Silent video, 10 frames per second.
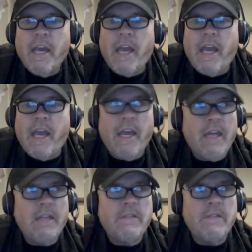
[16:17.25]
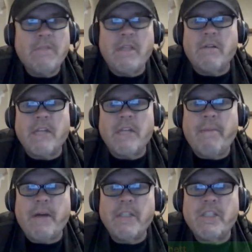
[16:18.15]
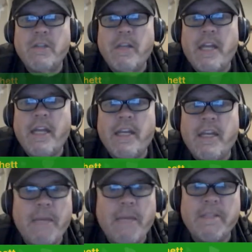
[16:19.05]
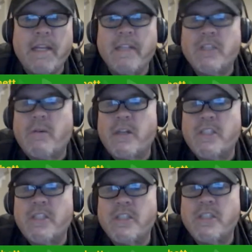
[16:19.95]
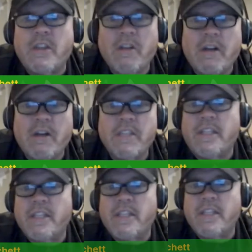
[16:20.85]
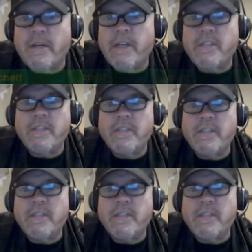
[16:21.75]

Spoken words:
And keep on tuning in, keep sending us questions and thoughts and theories.